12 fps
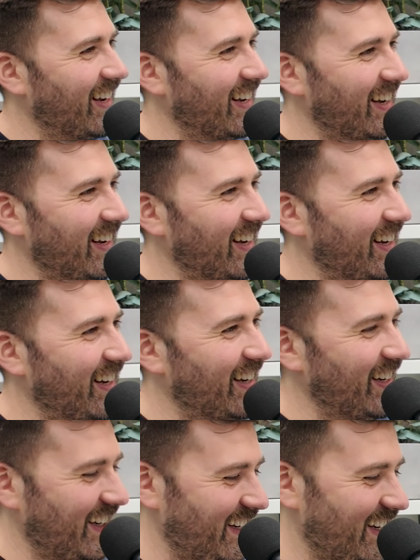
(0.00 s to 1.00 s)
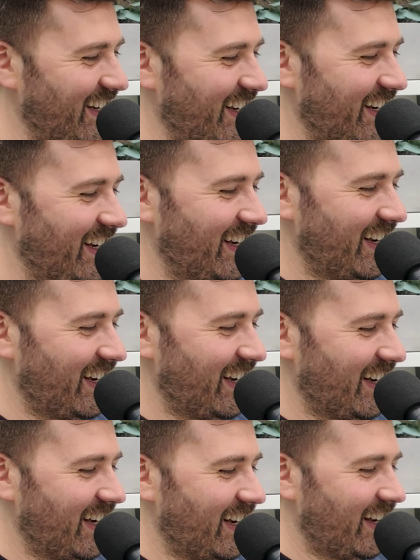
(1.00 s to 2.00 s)

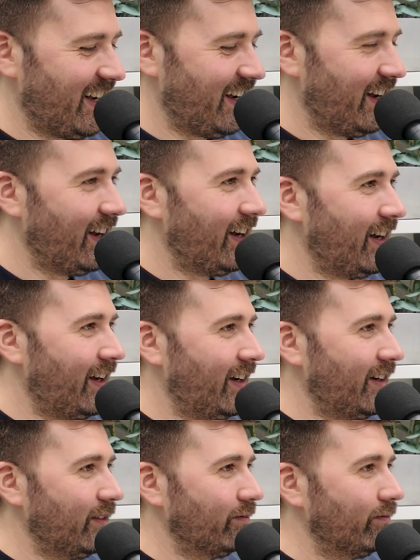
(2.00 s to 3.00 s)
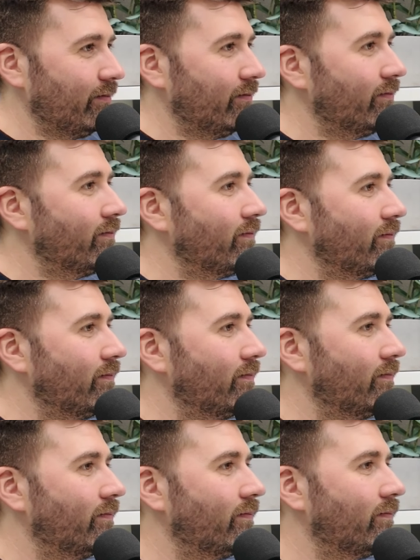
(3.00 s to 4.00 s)

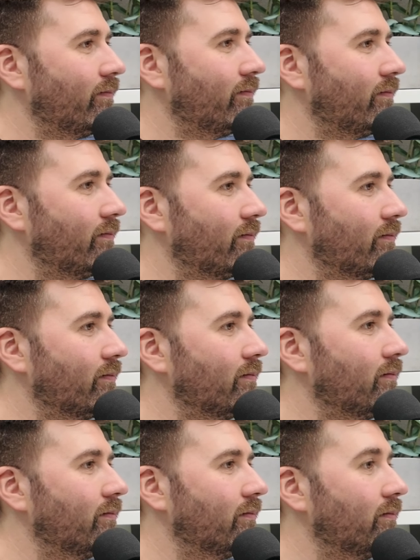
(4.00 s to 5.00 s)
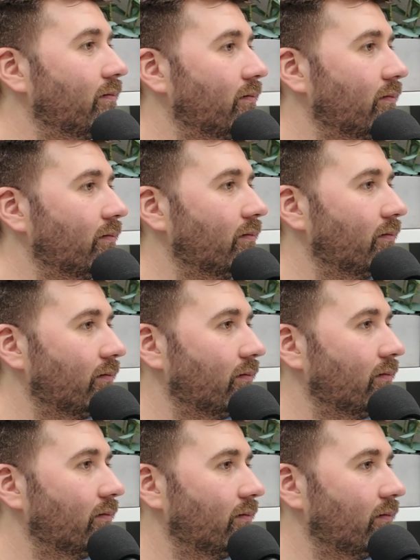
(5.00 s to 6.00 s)

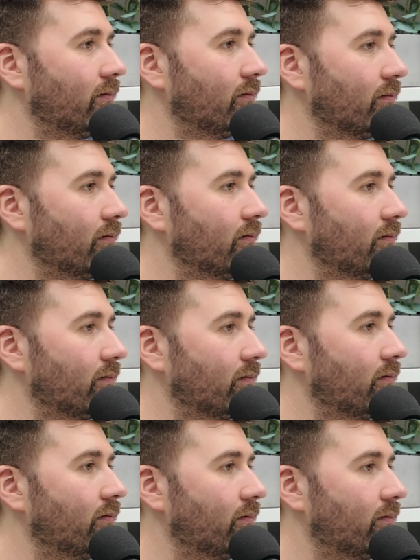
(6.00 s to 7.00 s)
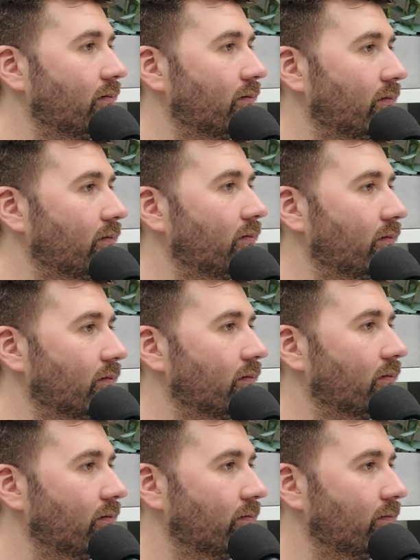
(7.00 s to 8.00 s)
The person shown says nothing.